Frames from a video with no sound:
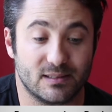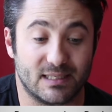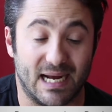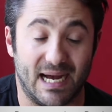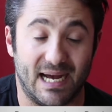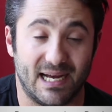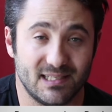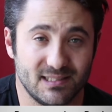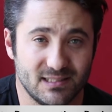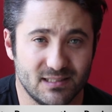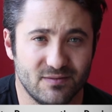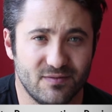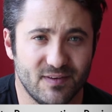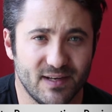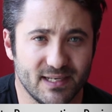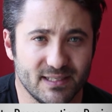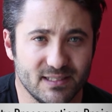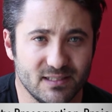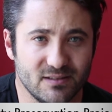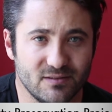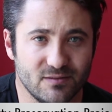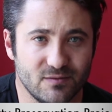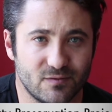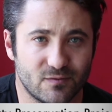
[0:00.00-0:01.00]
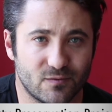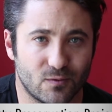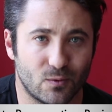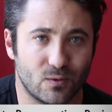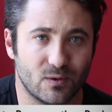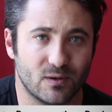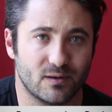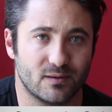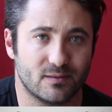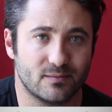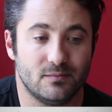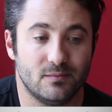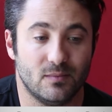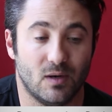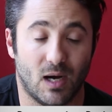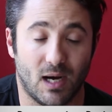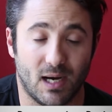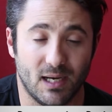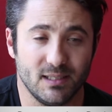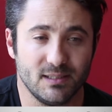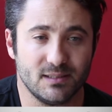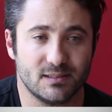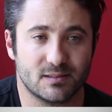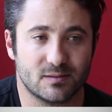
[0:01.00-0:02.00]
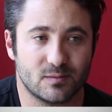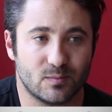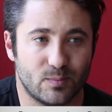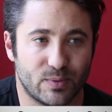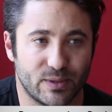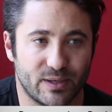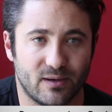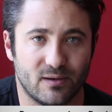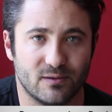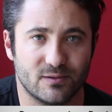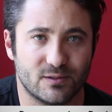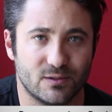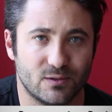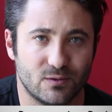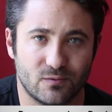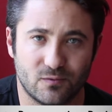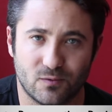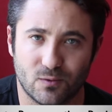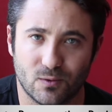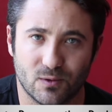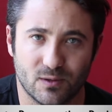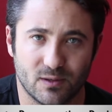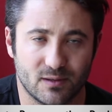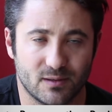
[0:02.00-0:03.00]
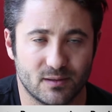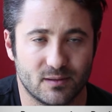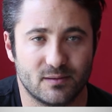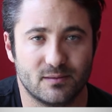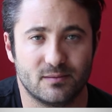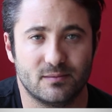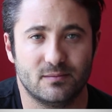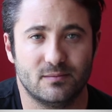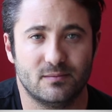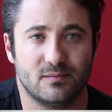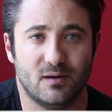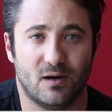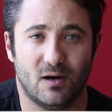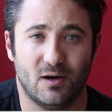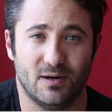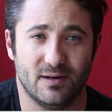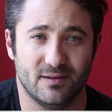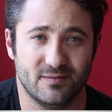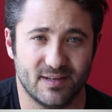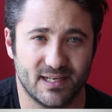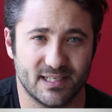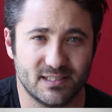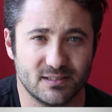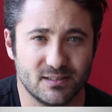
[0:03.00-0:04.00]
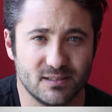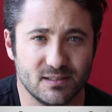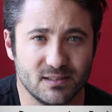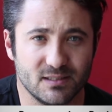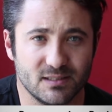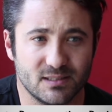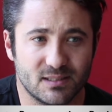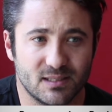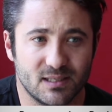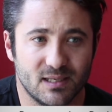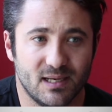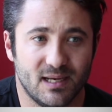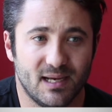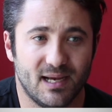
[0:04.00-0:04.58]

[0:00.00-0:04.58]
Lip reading: cost-effective for us, but also for our investors,